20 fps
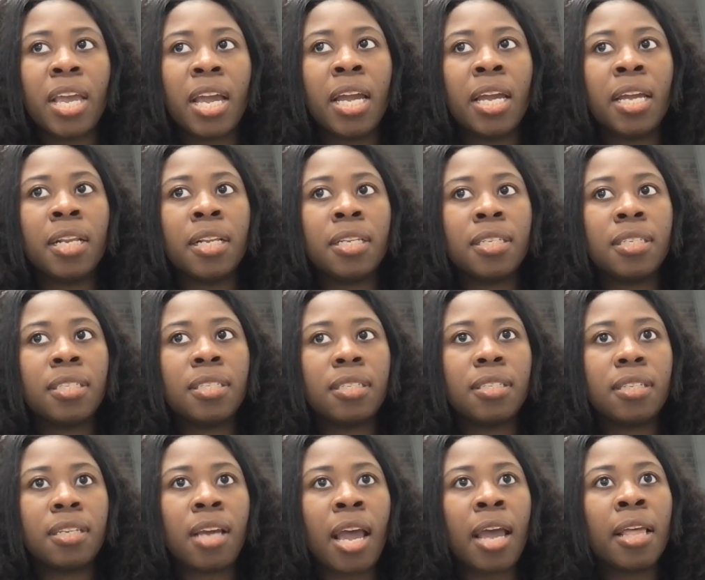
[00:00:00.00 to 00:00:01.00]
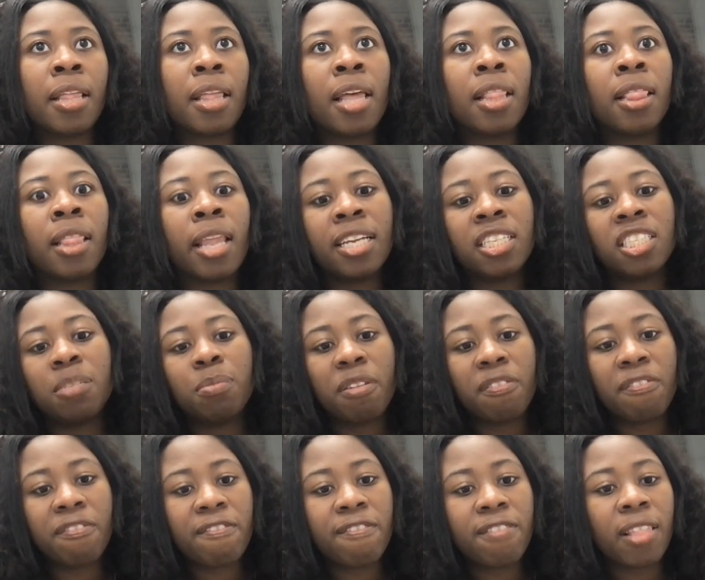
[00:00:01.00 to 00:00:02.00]
and I, I, like to be
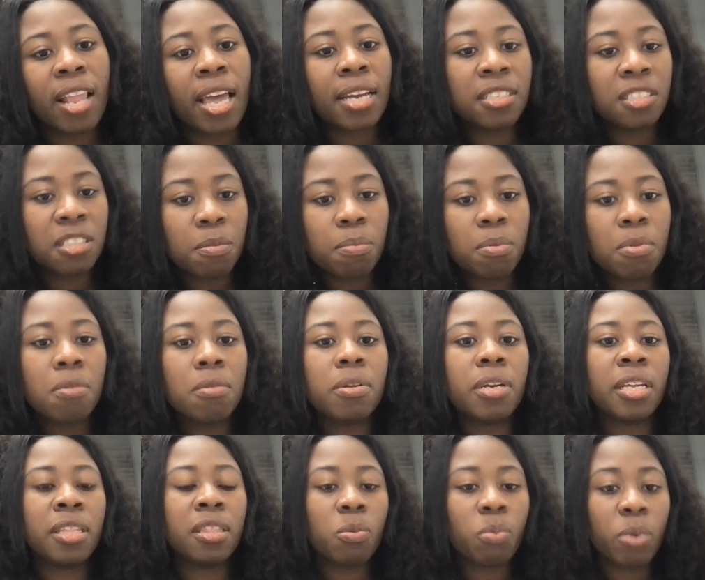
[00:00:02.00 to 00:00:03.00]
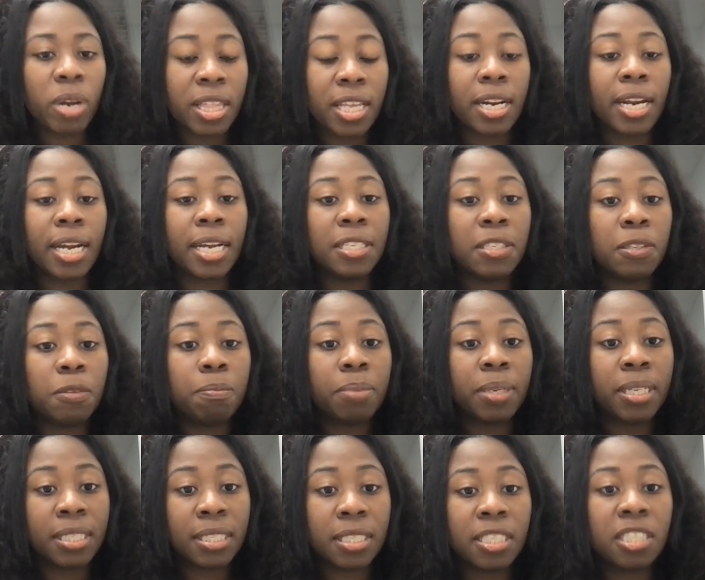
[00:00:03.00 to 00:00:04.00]
flexible in the way that I do
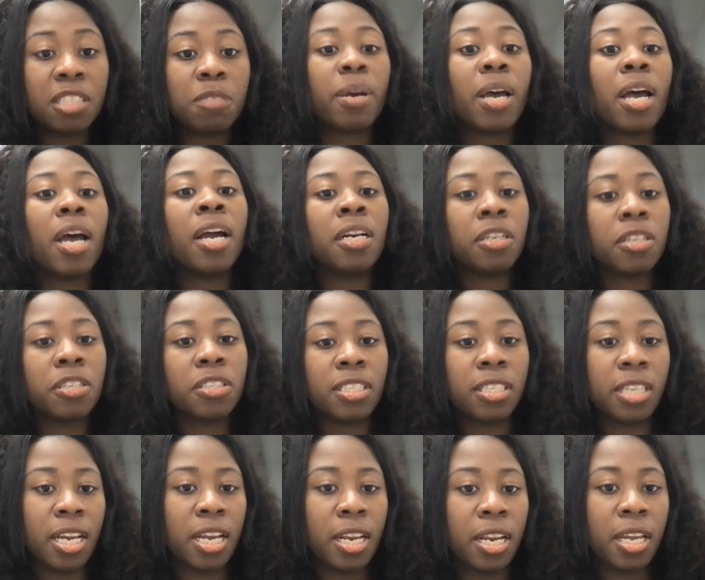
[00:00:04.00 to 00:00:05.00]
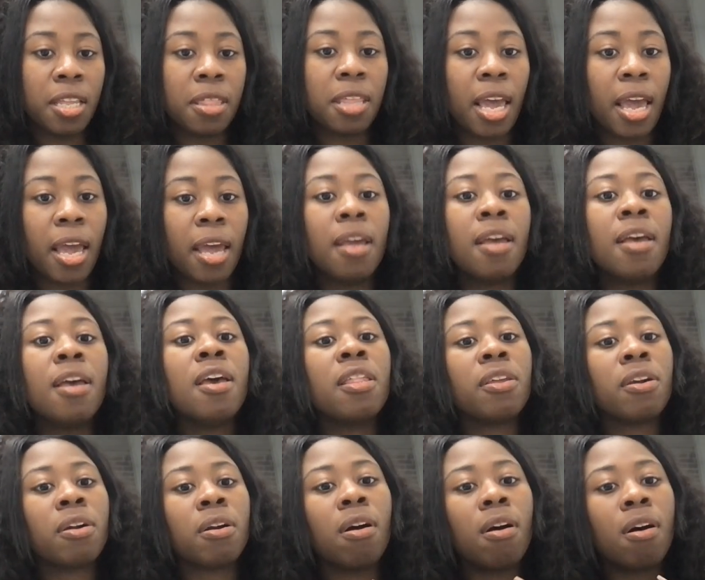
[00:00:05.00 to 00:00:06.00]
business, but understanding mm-hmm. that
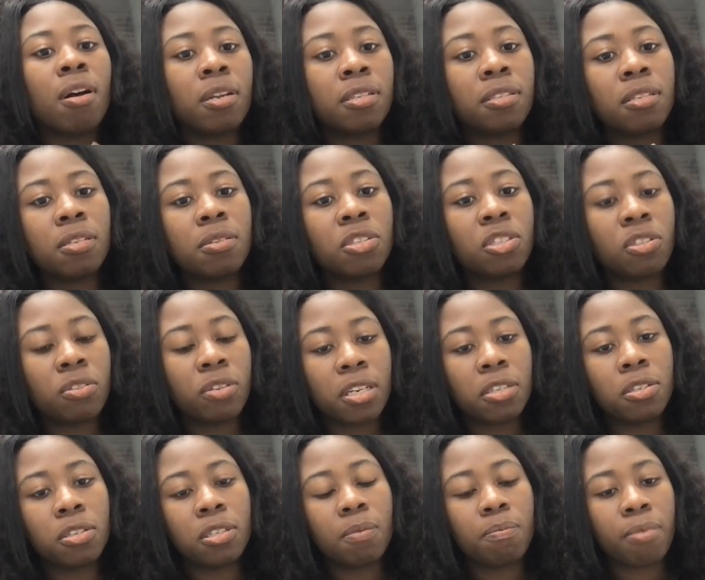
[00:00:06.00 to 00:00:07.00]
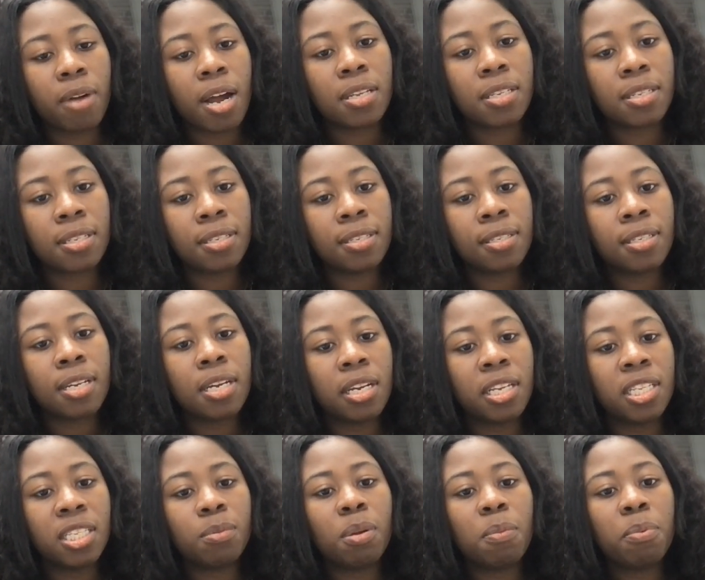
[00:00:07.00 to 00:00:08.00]
there are also structures and processes that
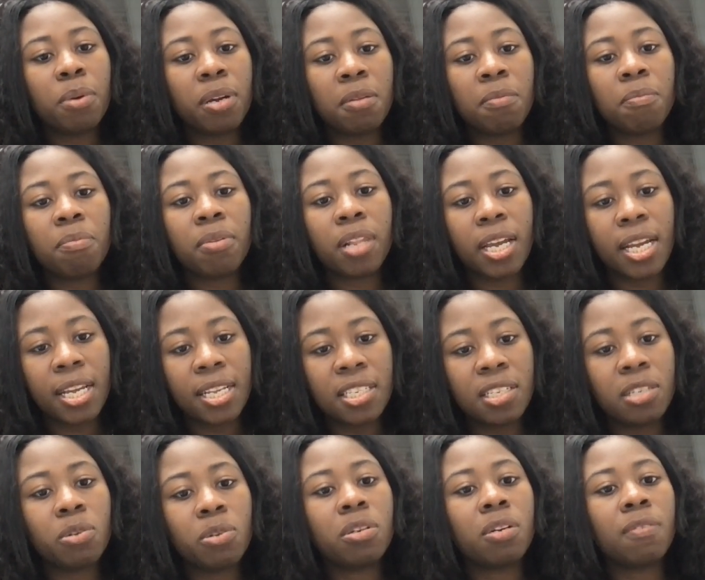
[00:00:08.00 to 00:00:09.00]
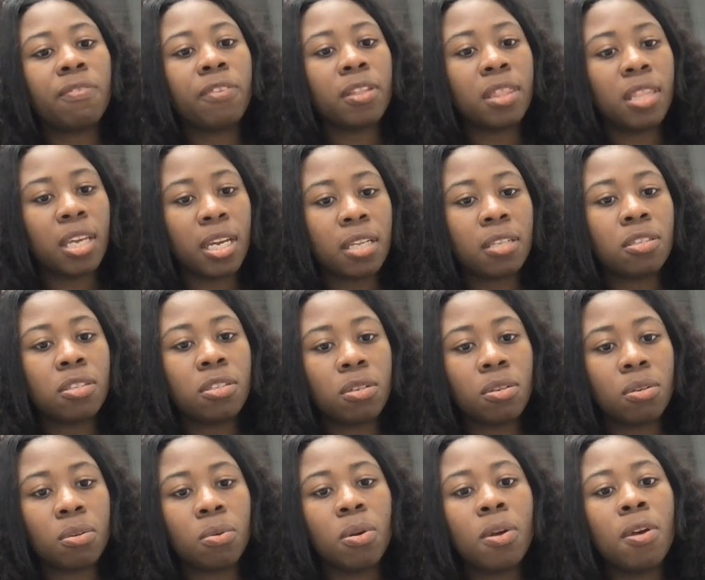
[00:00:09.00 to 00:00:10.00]
need to be put in place in order for yep. things
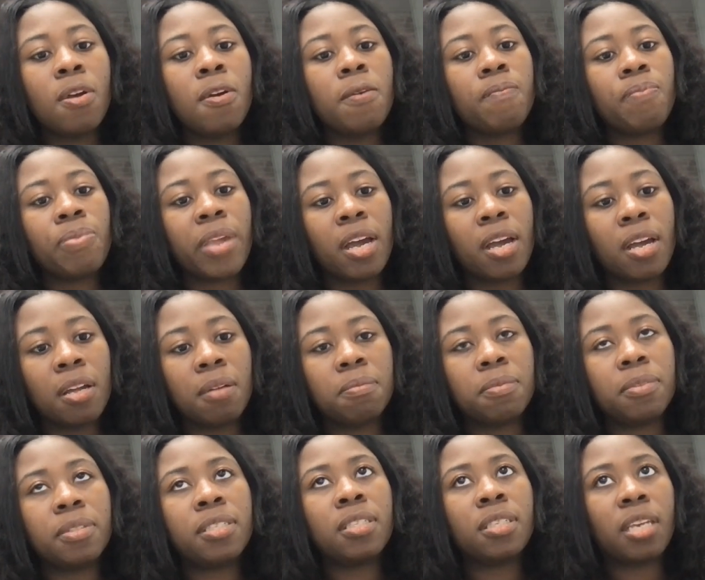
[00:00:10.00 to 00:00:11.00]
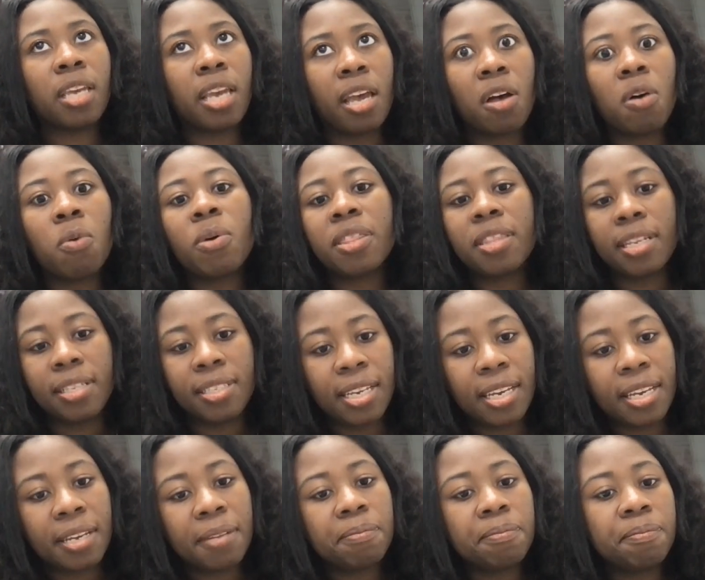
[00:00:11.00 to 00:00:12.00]
to um, scale with a
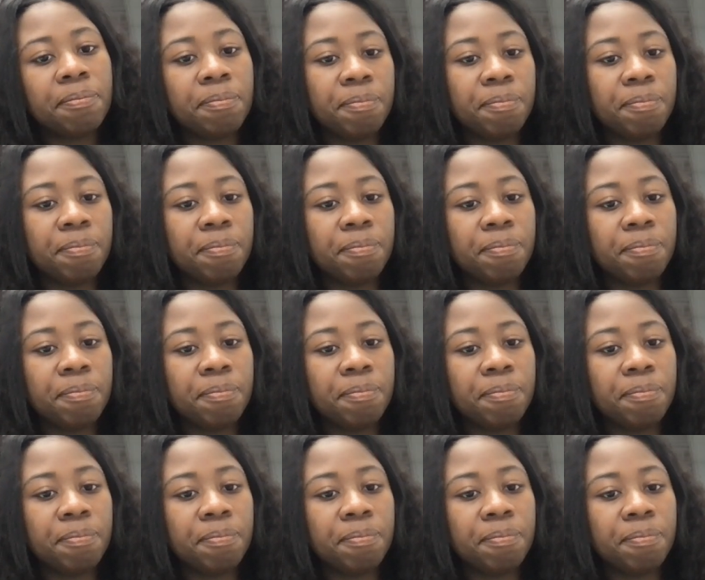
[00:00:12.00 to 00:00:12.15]
team.